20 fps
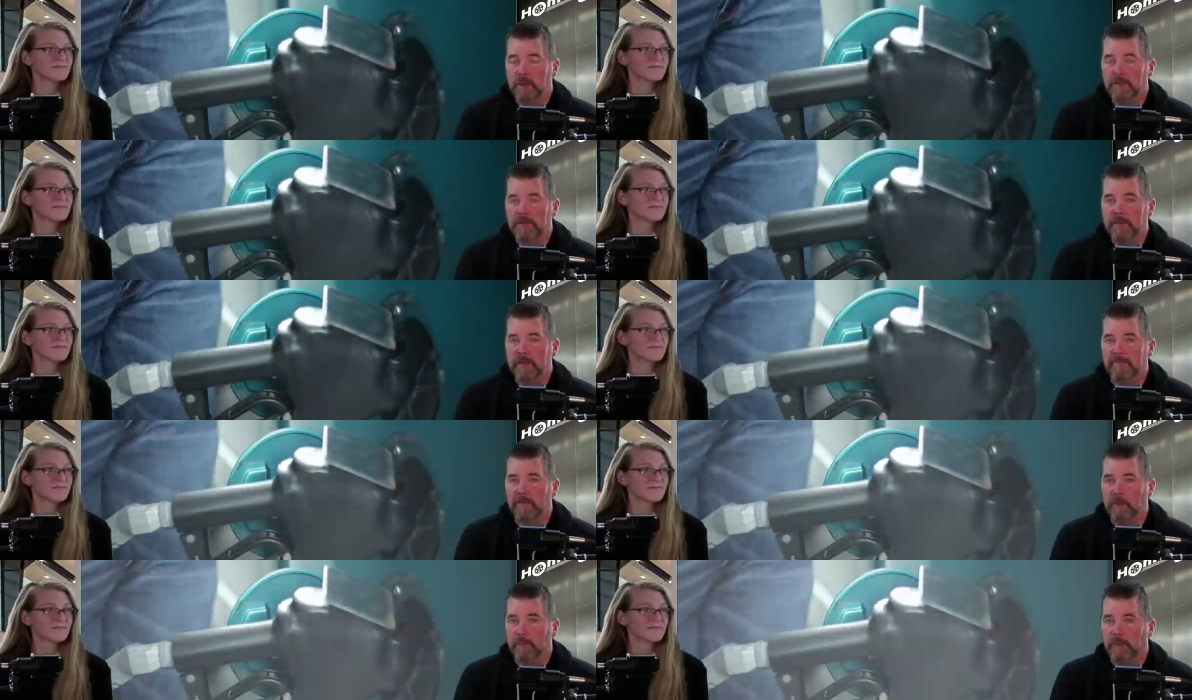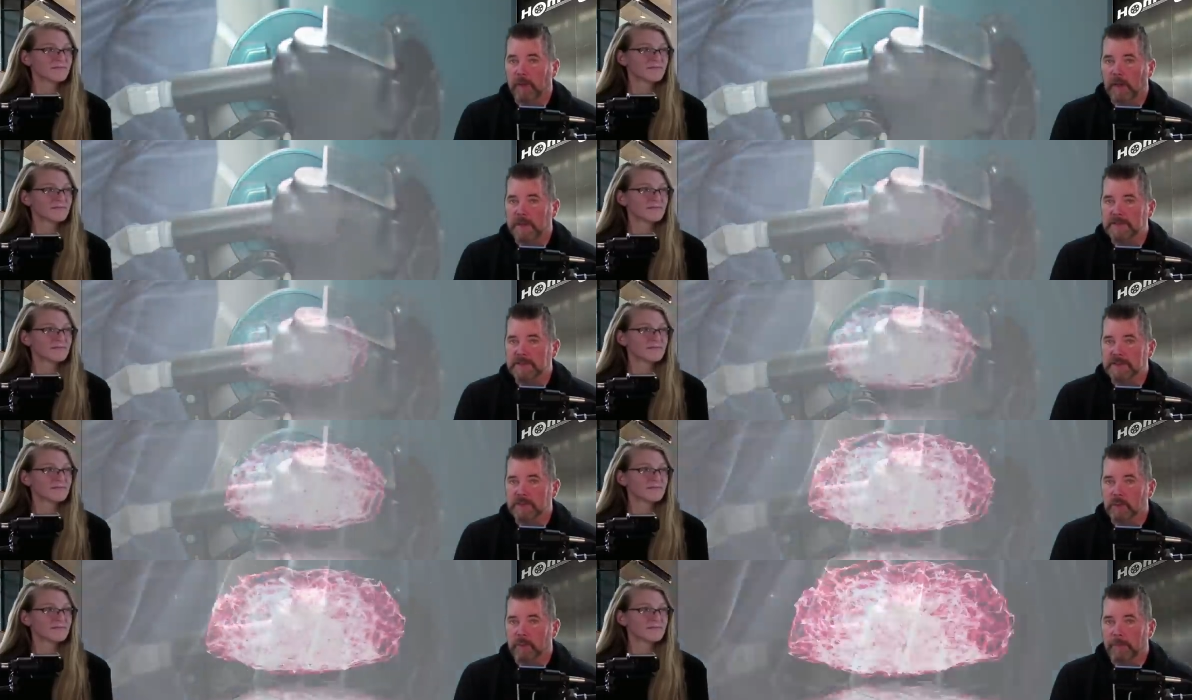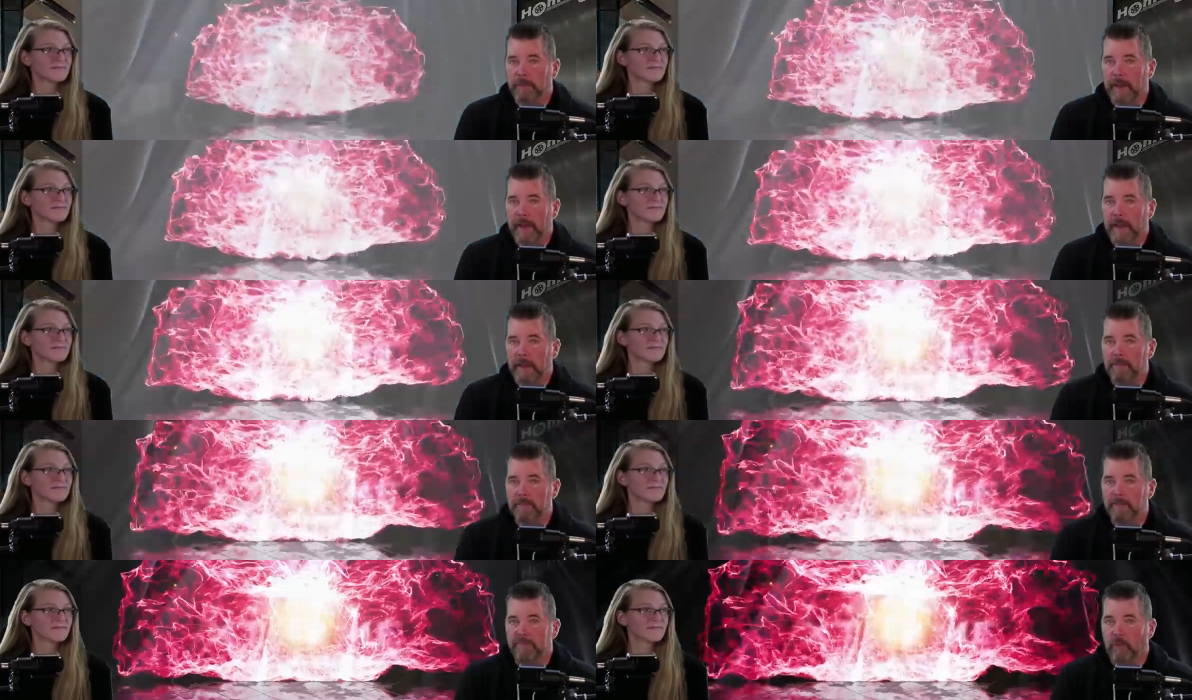Speaker 1: You think fuel prices were
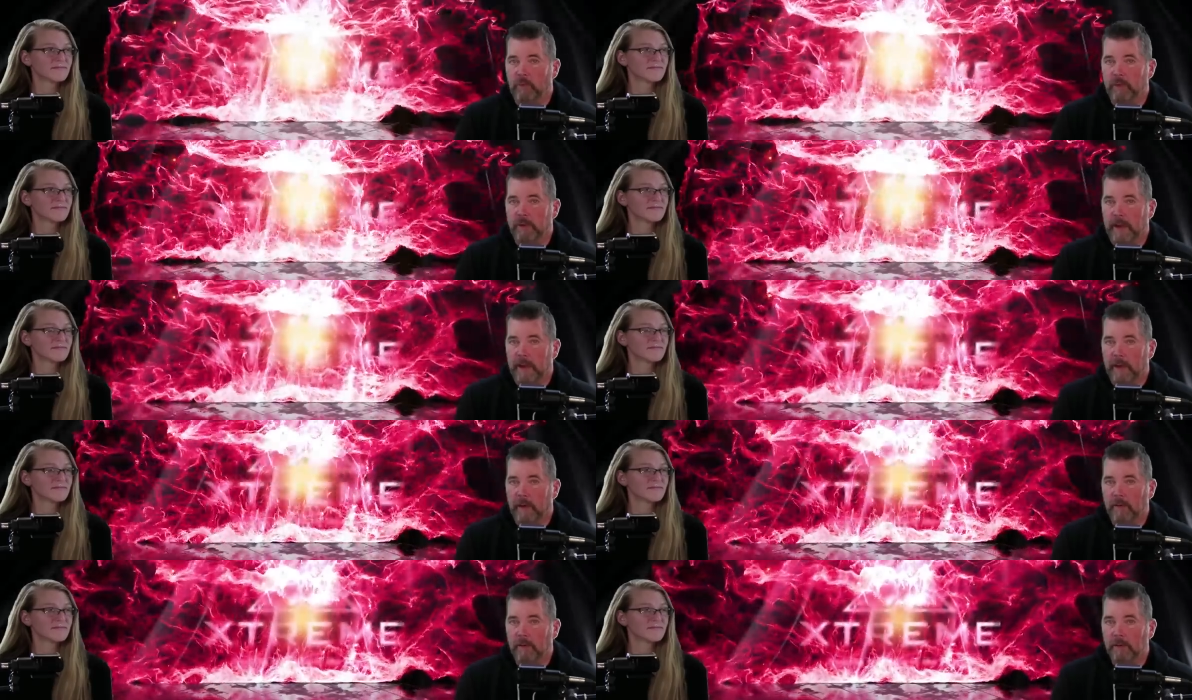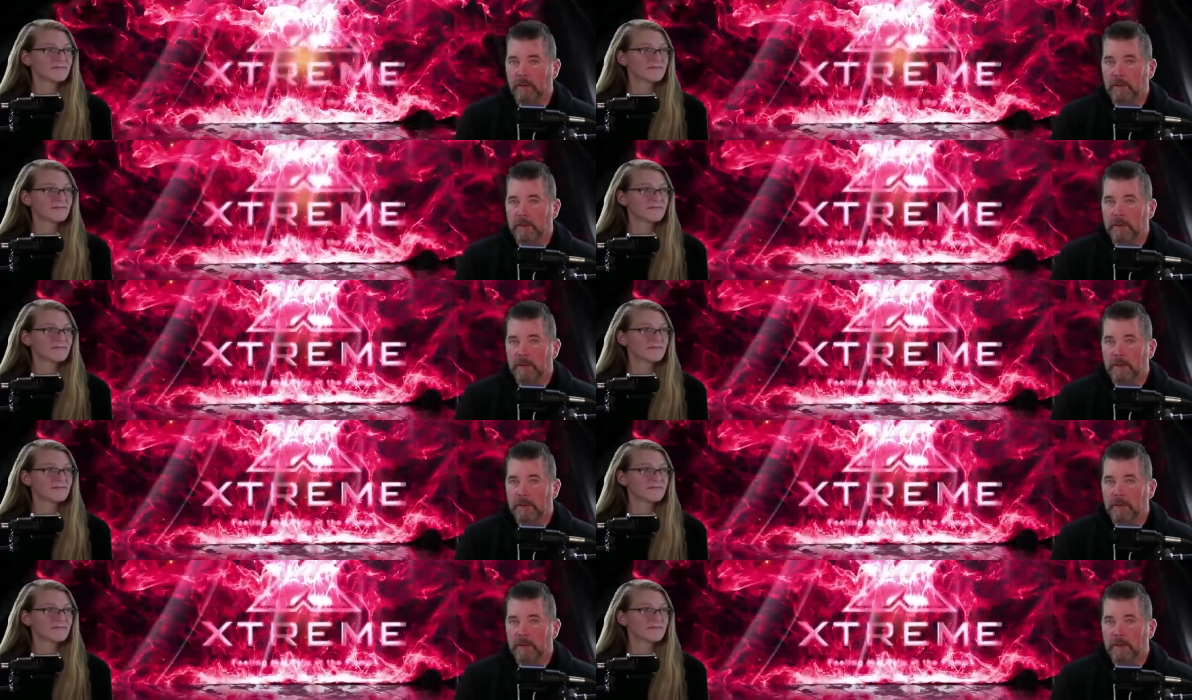bad before now?